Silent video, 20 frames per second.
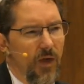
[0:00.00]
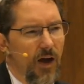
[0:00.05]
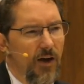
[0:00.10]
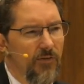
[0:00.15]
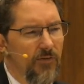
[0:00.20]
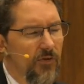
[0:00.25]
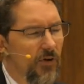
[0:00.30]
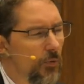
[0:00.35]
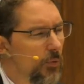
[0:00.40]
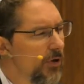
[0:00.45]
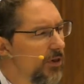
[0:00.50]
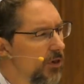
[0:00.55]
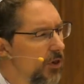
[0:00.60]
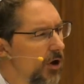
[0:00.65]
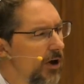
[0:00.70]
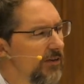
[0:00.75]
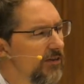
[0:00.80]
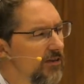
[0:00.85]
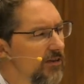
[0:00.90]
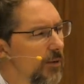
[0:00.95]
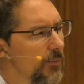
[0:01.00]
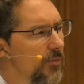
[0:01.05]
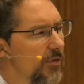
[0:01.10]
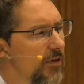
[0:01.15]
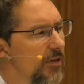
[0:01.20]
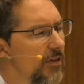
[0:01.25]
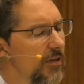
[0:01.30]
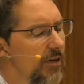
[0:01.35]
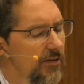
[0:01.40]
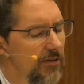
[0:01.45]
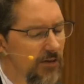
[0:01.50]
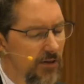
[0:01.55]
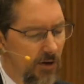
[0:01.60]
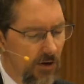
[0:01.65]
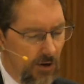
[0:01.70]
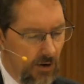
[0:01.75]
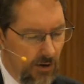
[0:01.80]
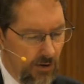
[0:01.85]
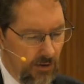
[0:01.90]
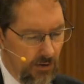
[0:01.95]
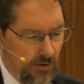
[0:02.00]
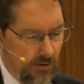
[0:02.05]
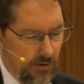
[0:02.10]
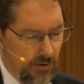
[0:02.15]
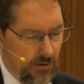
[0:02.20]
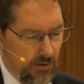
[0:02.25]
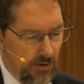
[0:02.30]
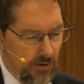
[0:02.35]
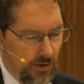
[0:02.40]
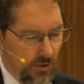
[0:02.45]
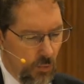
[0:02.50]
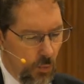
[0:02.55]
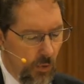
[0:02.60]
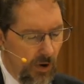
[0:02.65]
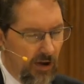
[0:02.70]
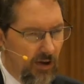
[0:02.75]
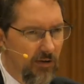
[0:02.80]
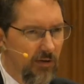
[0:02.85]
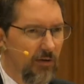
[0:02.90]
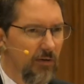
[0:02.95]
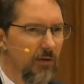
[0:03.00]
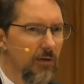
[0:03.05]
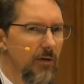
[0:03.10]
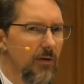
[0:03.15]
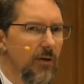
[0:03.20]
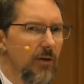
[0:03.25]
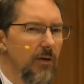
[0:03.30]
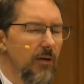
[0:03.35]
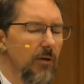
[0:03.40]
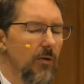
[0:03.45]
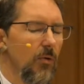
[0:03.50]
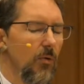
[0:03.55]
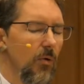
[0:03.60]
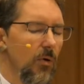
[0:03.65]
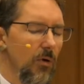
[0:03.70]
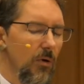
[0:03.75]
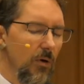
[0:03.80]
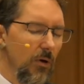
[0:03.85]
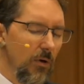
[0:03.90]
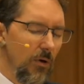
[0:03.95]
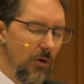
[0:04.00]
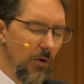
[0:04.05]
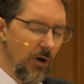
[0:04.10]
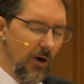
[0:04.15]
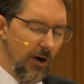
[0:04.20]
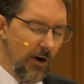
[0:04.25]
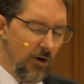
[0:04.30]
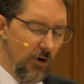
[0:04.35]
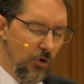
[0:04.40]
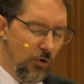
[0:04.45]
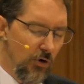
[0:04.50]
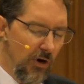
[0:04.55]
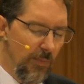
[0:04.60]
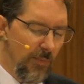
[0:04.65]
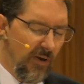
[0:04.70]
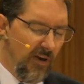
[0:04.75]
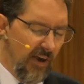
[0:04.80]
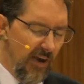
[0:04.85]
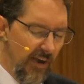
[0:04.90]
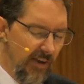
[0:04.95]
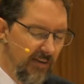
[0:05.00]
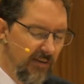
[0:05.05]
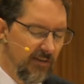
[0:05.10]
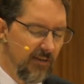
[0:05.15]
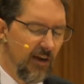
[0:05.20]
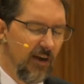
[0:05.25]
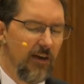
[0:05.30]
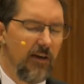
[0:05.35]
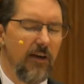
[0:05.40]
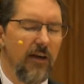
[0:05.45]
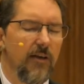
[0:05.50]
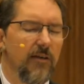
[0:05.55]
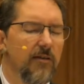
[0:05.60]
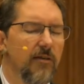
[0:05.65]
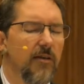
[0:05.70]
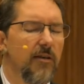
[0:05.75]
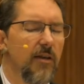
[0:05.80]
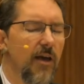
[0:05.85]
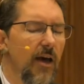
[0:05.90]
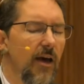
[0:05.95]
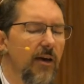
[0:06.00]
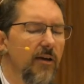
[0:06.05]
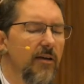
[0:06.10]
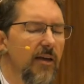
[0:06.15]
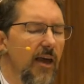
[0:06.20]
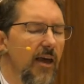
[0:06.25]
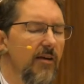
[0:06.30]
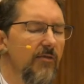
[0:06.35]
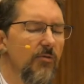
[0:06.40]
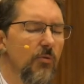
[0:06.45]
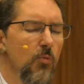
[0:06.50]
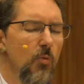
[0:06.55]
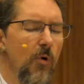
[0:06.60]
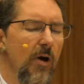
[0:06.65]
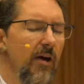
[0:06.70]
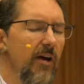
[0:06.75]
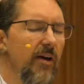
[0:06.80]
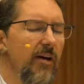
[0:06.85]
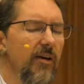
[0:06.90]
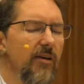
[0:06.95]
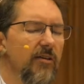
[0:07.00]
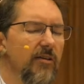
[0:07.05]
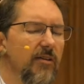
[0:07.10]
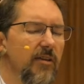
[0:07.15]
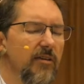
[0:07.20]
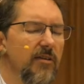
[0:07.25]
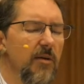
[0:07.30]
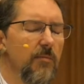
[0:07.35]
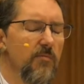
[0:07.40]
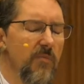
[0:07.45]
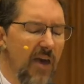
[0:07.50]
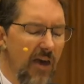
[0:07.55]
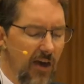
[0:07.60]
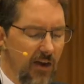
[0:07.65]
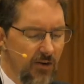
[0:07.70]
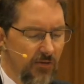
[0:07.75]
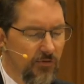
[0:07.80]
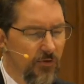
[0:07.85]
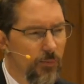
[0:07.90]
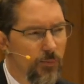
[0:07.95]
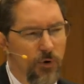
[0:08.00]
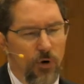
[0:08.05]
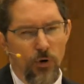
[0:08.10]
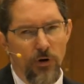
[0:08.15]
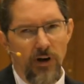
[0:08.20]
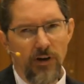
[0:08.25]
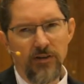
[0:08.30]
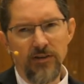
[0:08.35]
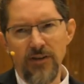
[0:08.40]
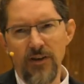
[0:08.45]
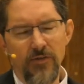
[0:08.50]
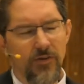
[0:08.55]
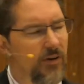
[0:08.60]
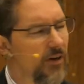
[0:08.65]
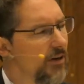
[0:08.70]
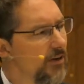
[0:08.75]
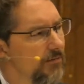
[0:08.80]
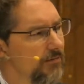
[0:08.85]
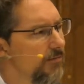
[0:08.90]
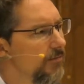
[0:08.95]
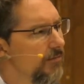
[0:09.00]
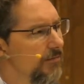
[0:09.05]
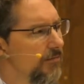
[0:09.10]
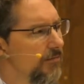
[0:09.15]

I feel we lost something this year when a creeping insight into that gave way to the demand for productivity.